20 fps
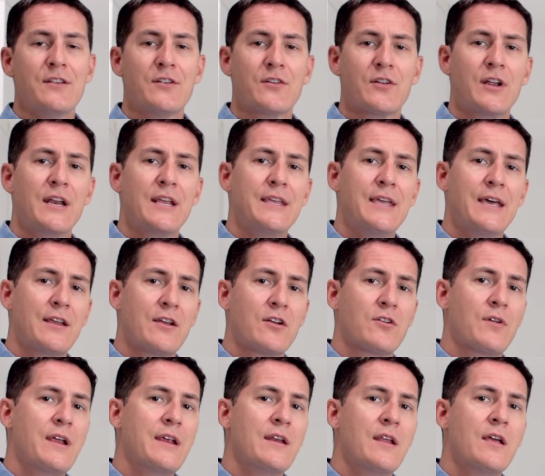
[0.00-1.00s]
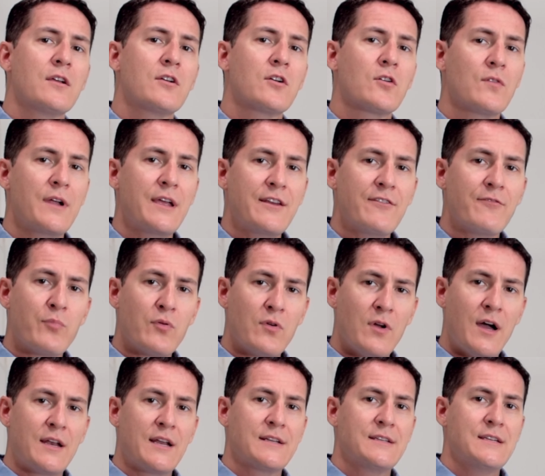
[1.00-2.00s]
you're going to get a great creative
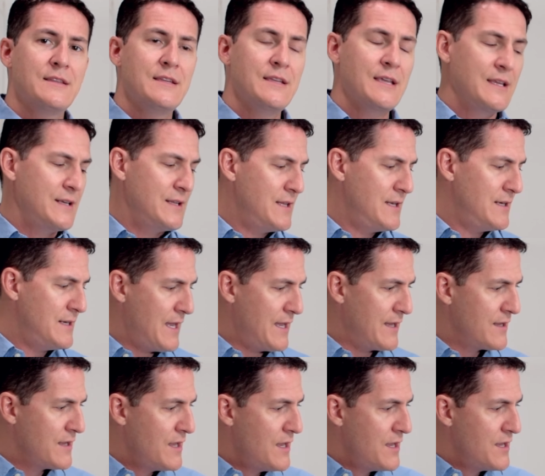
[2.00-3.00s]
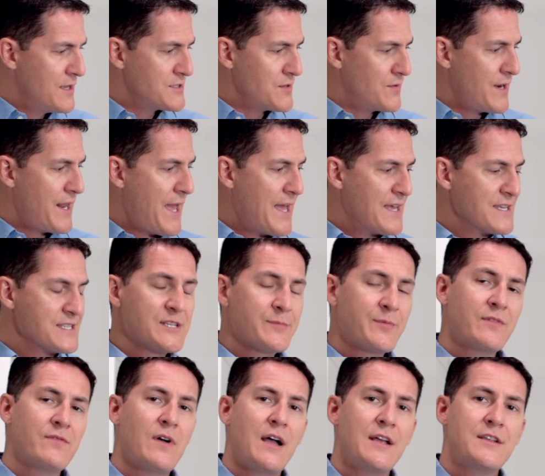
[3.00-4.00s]
product at the end of the day. So it has to
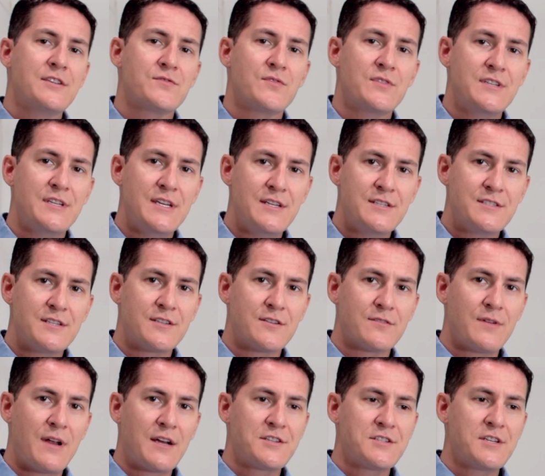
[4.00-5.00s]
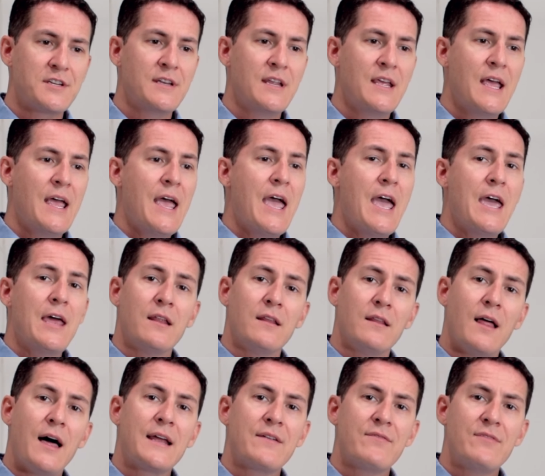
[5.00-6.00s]
provide strategic direction, and a
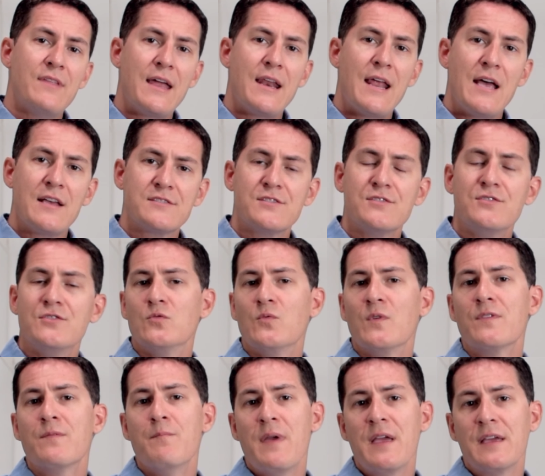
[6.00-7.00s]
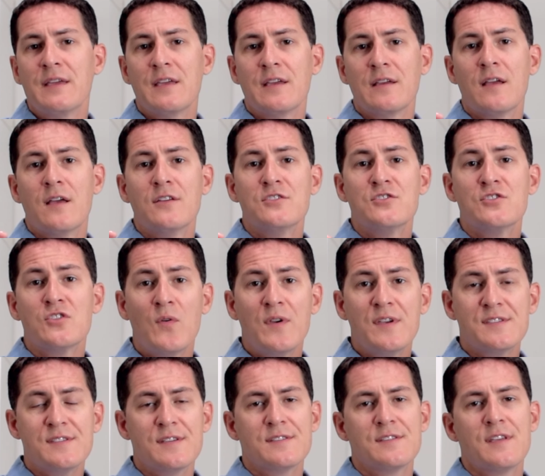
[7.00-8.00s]
lot of that has to do with making
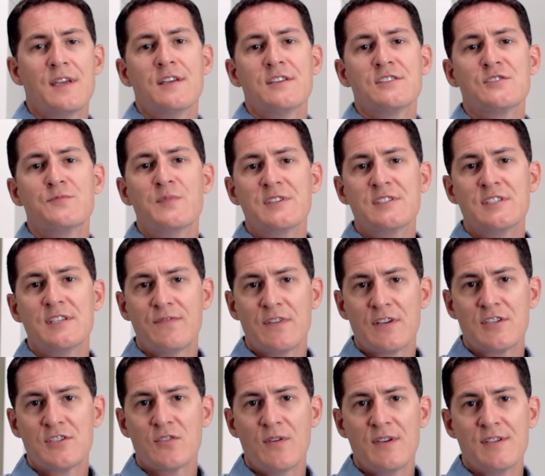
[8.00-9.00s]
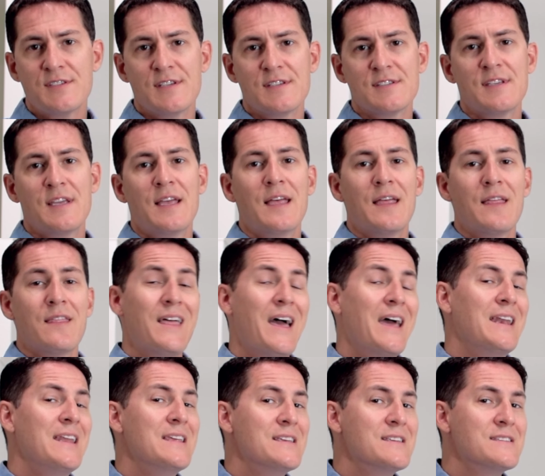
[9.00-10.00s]
choices, specific choices.
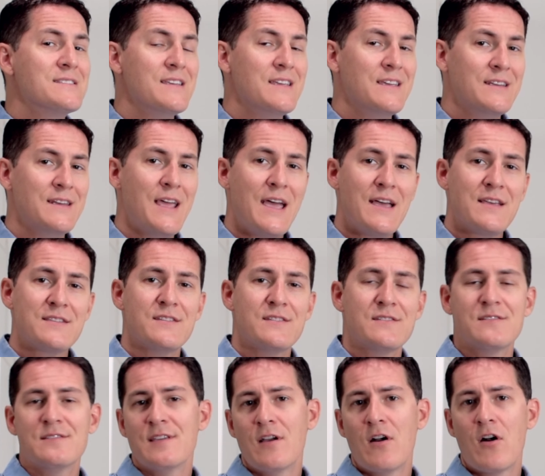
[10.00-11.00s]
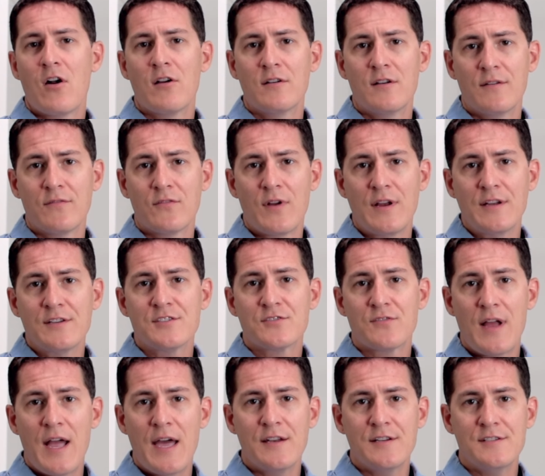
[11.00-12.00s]
That is, in essence, the art of great
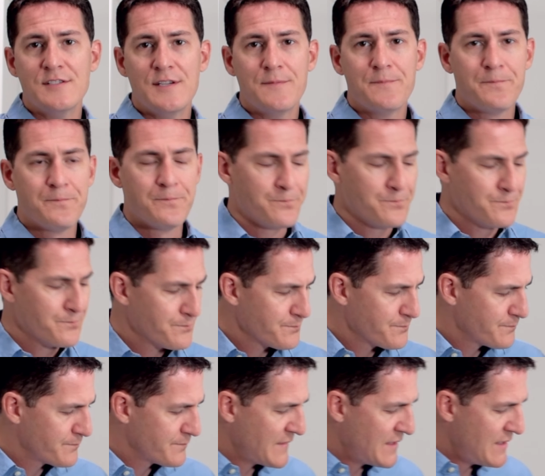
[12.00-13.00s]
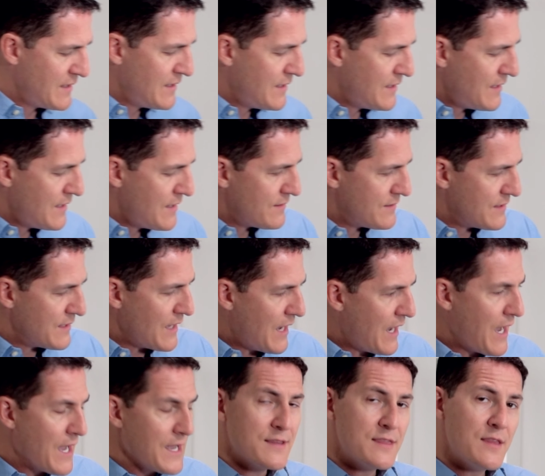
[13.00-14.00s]
strategy. The
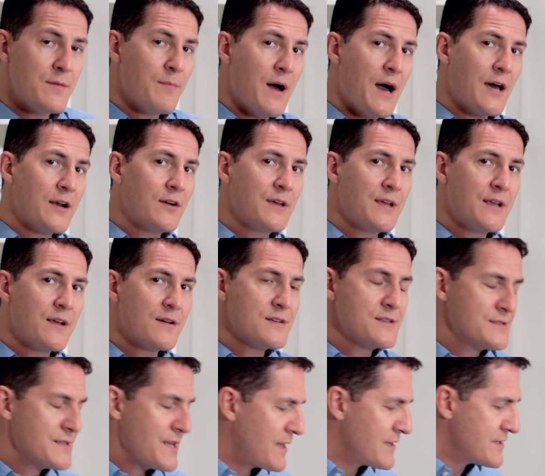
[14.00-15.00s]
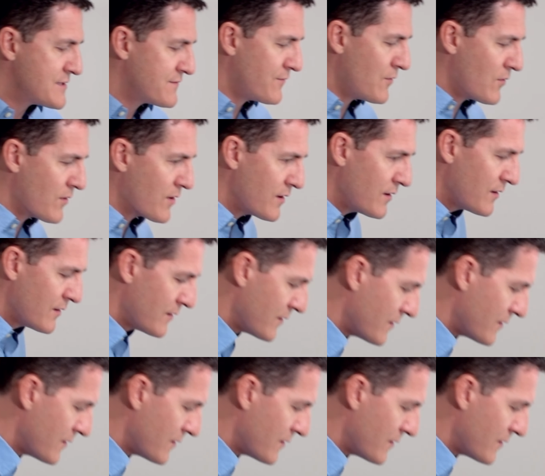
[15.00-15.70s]
I in the model here stands for